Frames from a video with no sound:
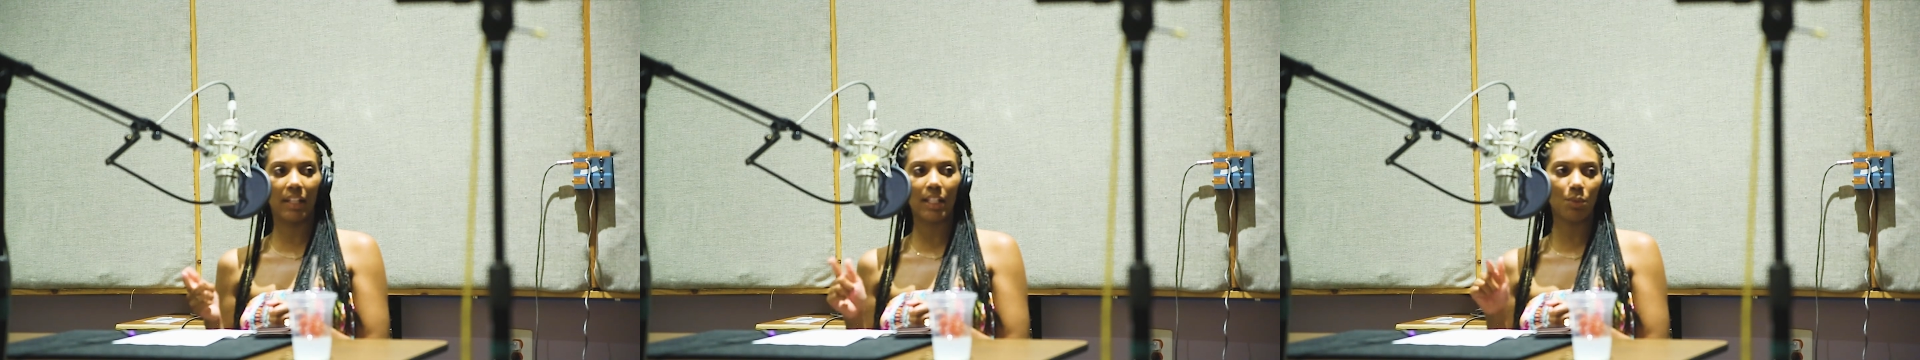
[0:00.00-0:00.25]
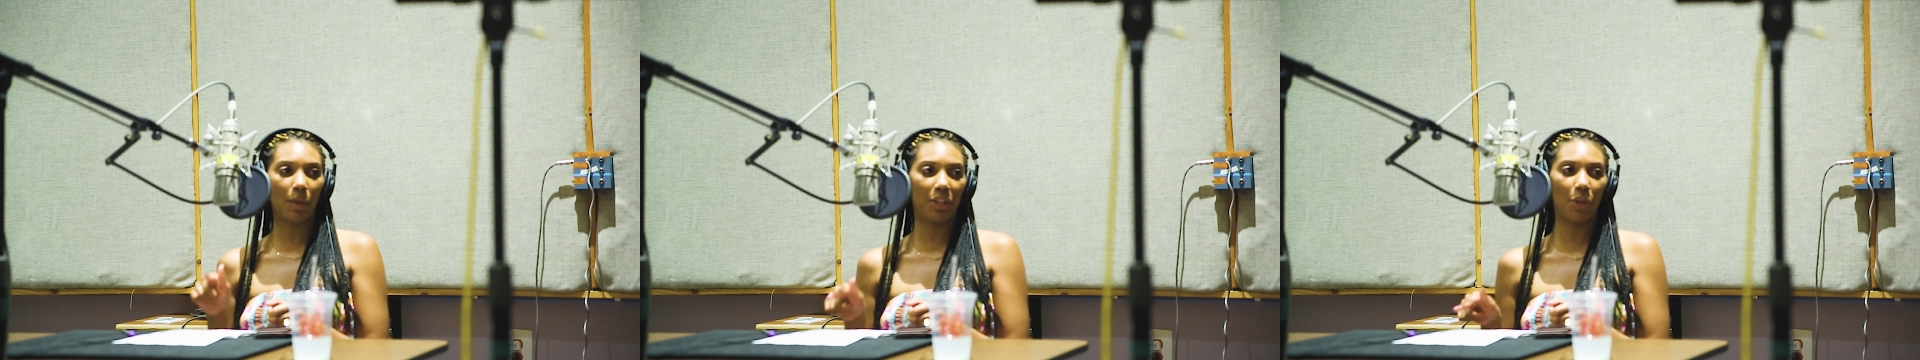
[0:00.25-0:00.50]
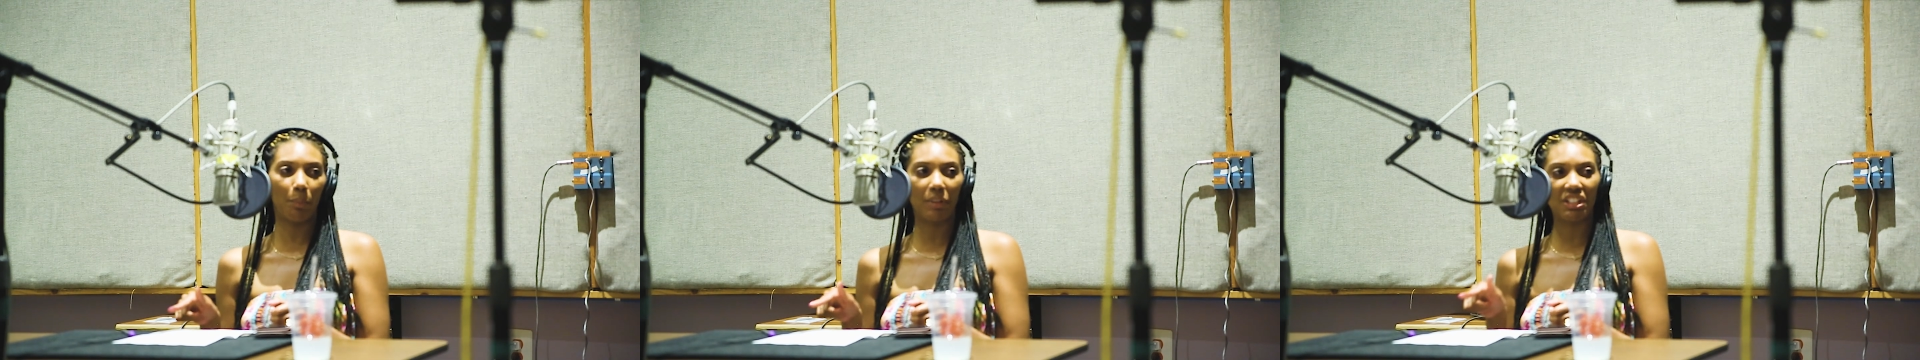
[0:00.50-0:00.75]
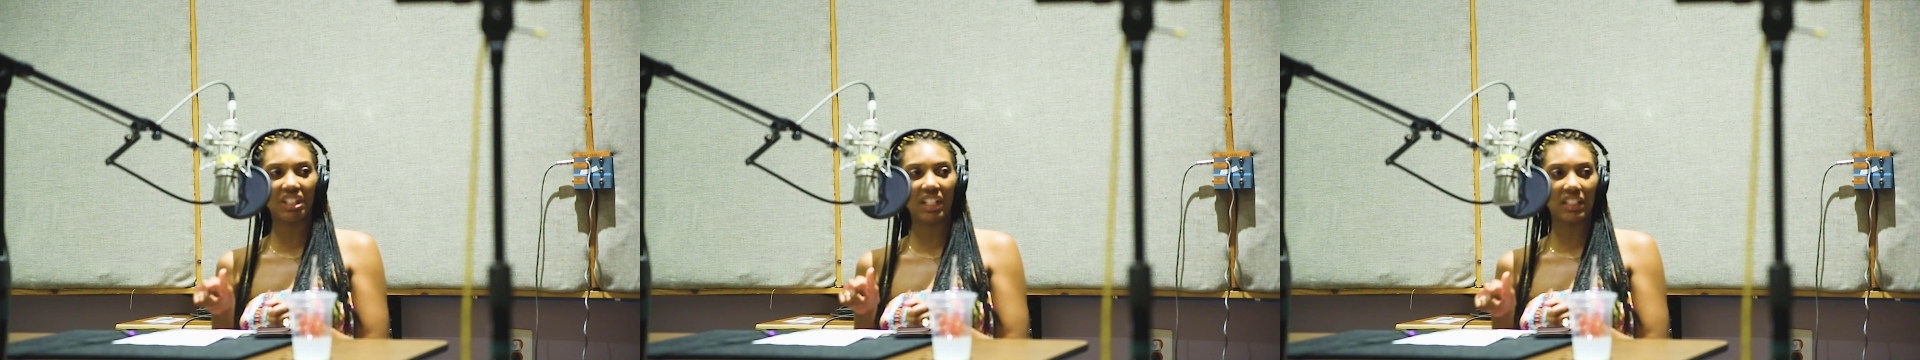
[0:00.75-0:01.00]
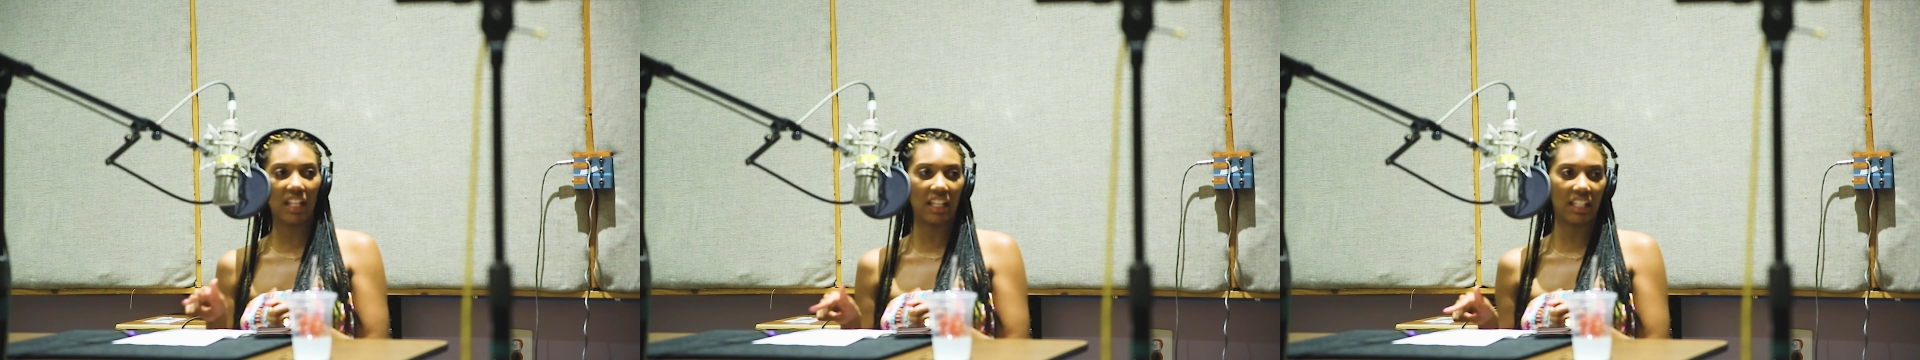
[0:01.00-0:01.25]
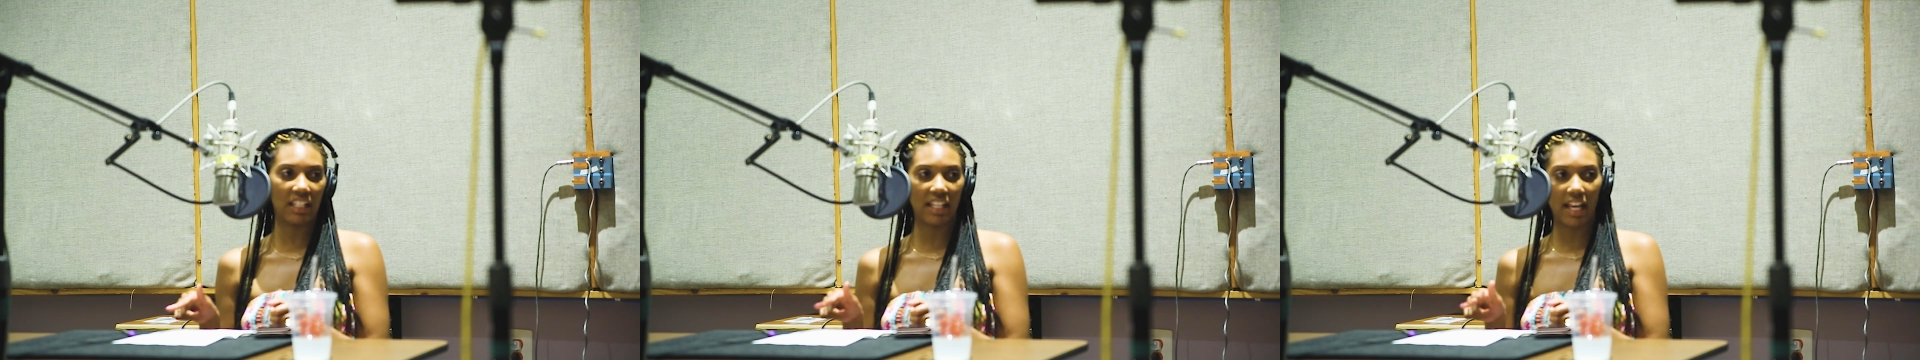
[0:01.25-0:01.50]
that's why you're going to be just
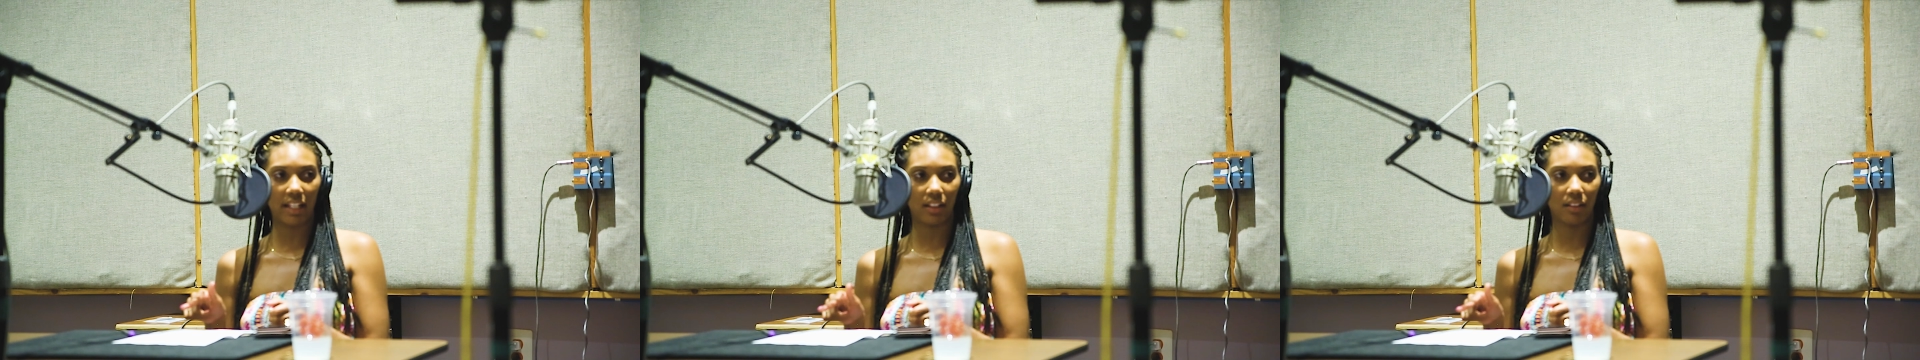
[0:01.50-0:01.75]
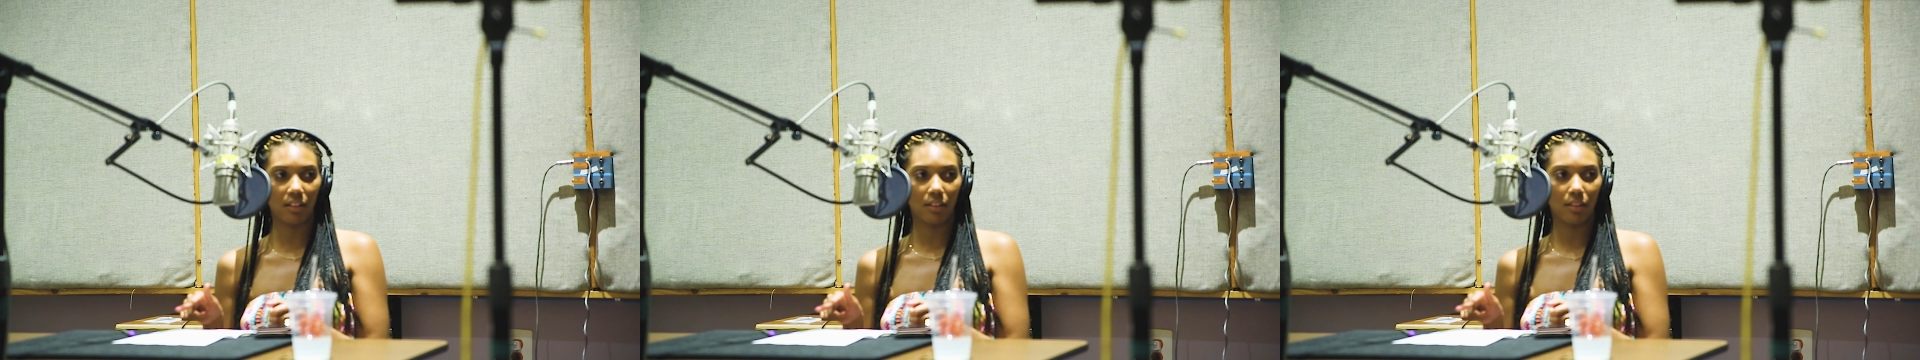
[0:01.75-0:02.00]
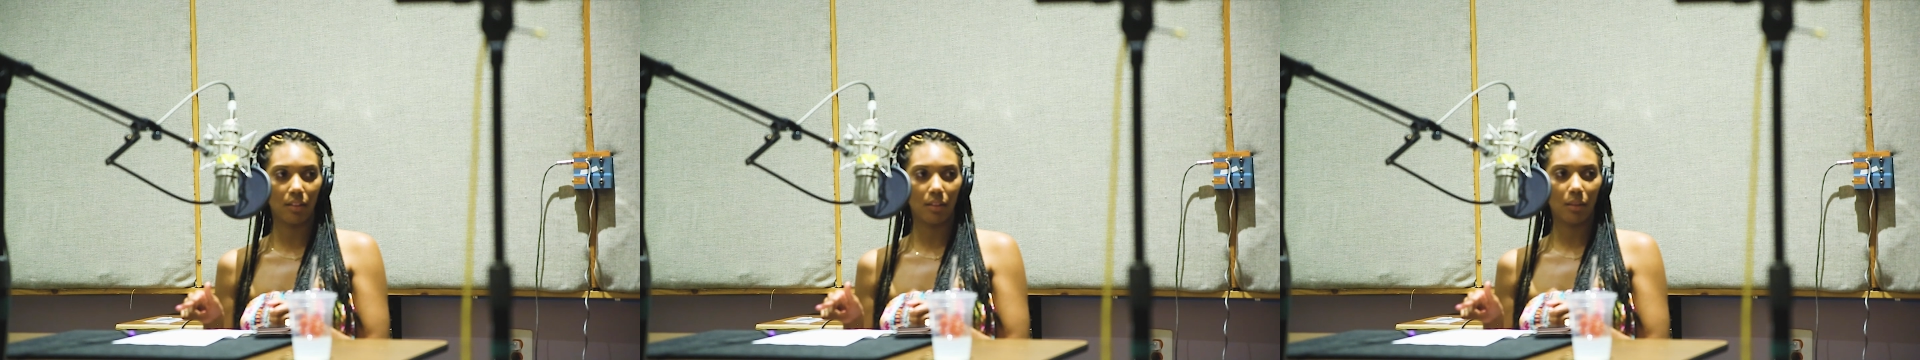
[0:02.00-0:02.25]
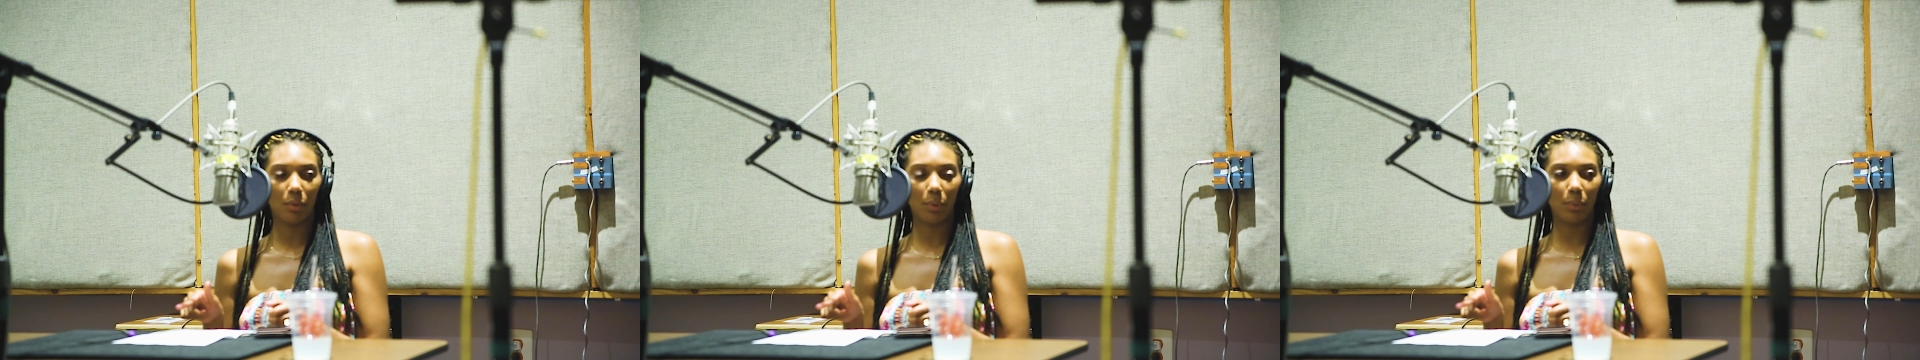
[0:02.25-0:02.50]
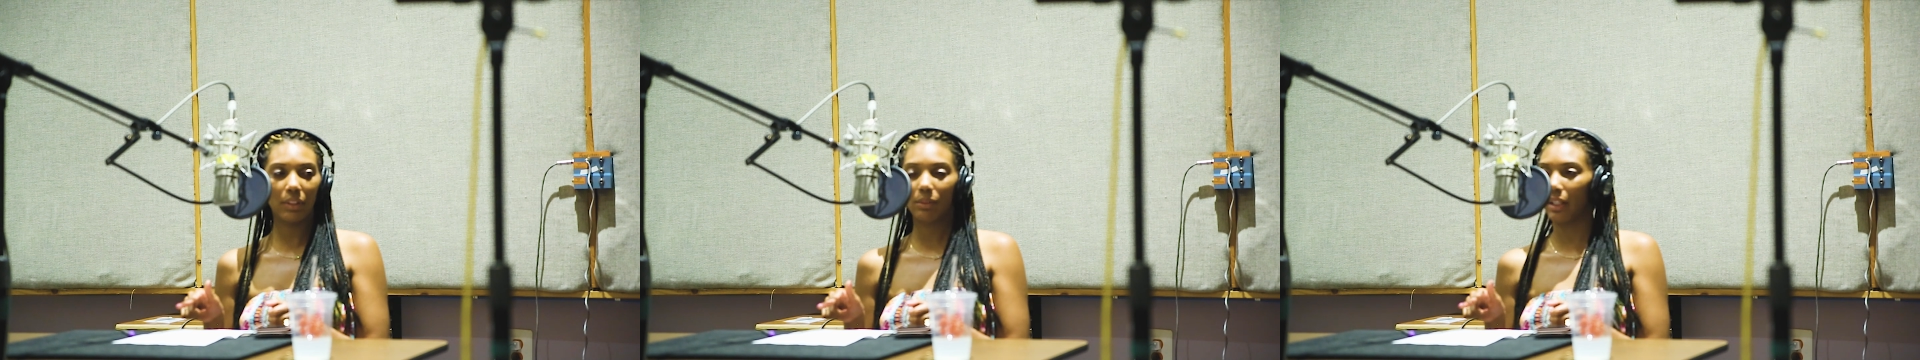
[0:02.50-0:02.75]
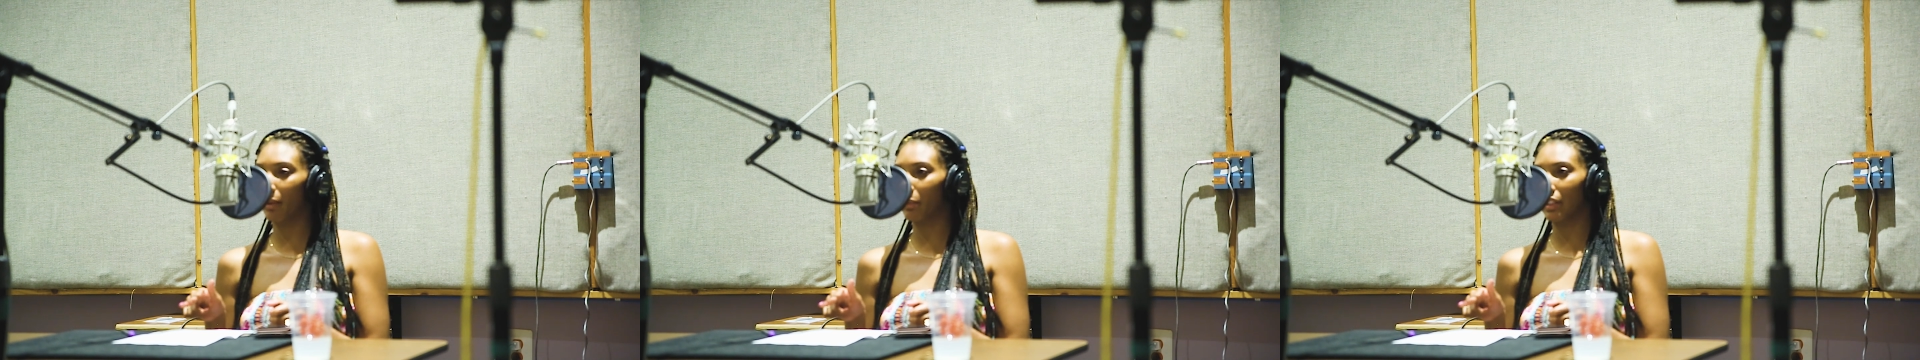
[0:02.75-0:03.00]
like your daddy. Mm-hmm. What
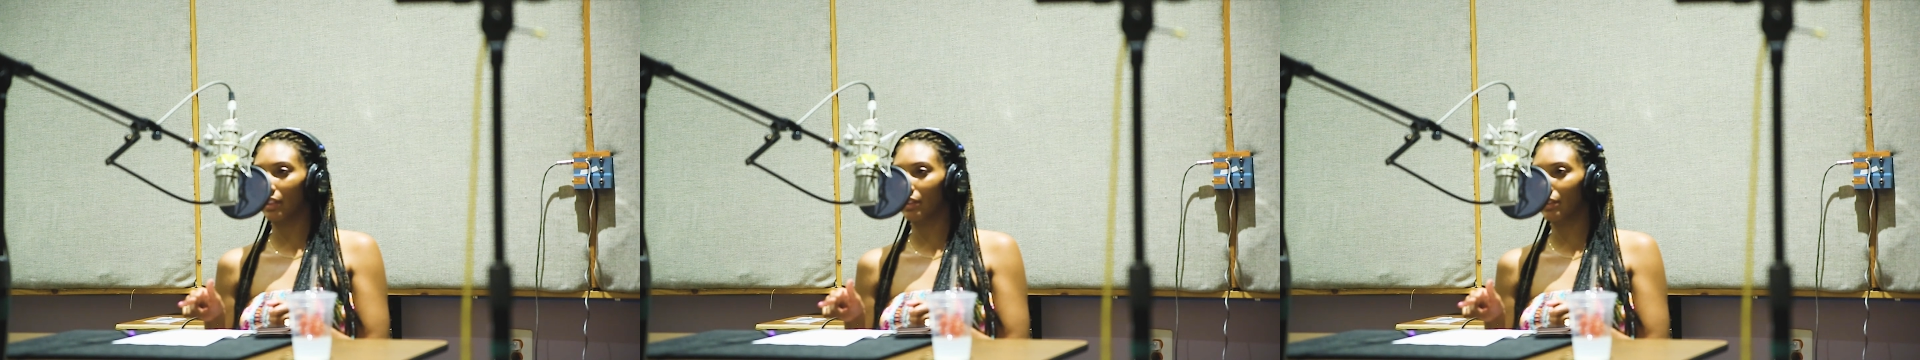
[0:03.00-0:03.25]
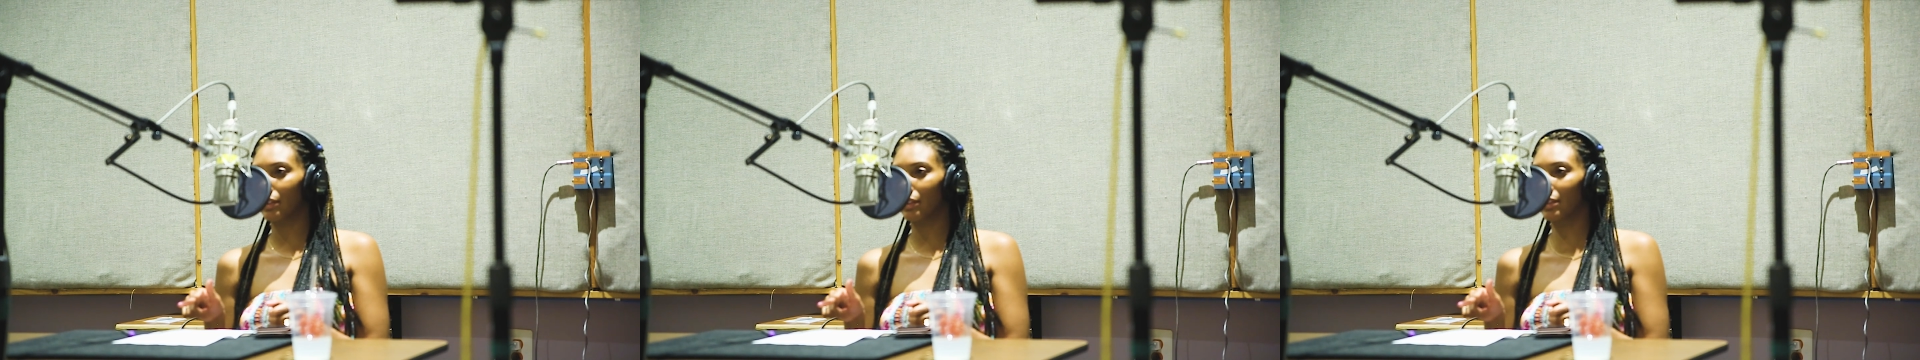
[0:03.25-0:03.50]
did that mean?